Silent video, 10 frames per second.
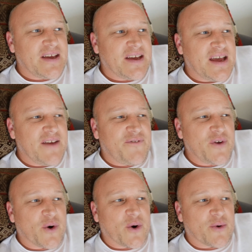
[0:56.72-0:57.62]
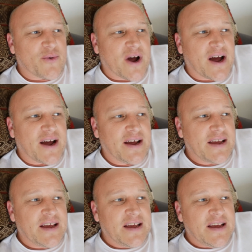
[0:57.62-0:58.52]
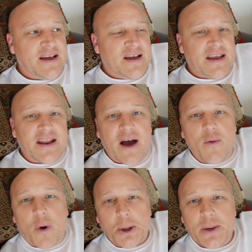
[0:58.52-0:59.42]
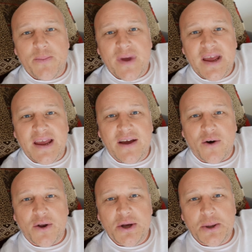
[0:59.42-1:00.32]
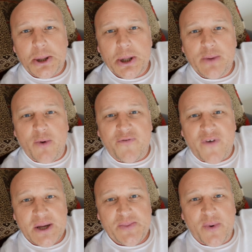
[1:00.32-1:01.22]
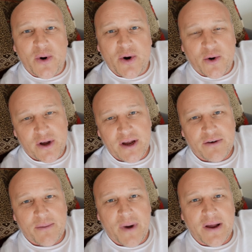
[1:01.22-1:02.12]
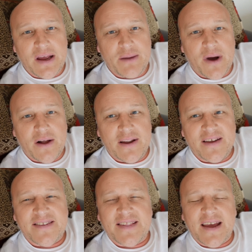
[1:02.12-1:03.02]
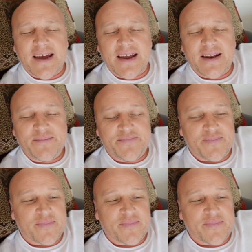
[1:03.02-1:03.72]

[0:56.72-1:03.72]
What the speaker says: if you're, watching me on YouTube or Facebook or here on my email list, then